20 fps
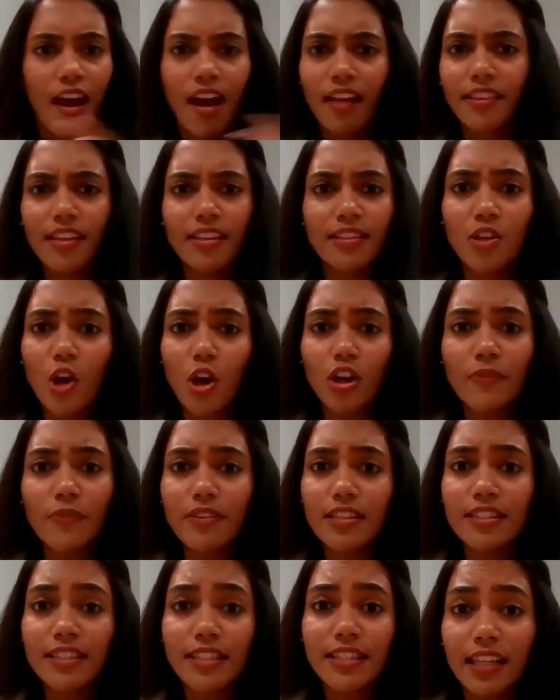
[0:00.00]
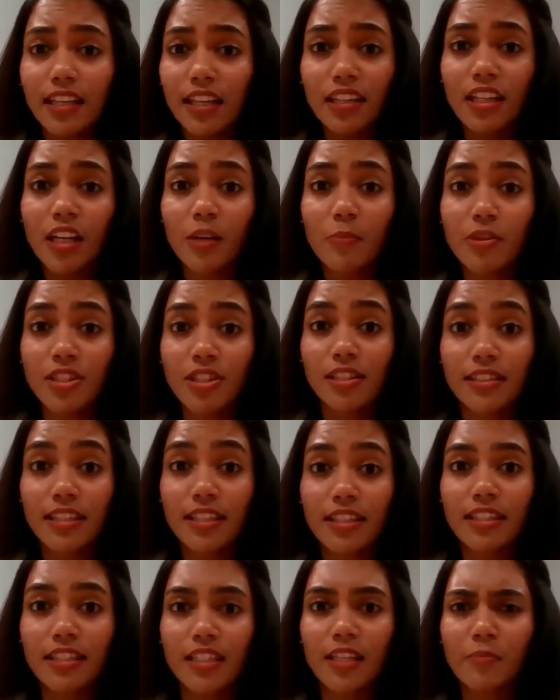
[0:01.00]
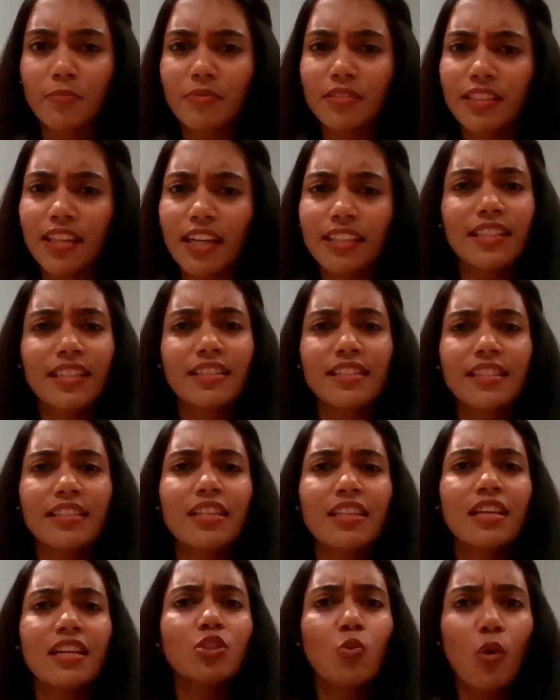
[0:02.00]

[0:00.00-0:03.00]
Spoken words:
and there's not even a single commercial system that considers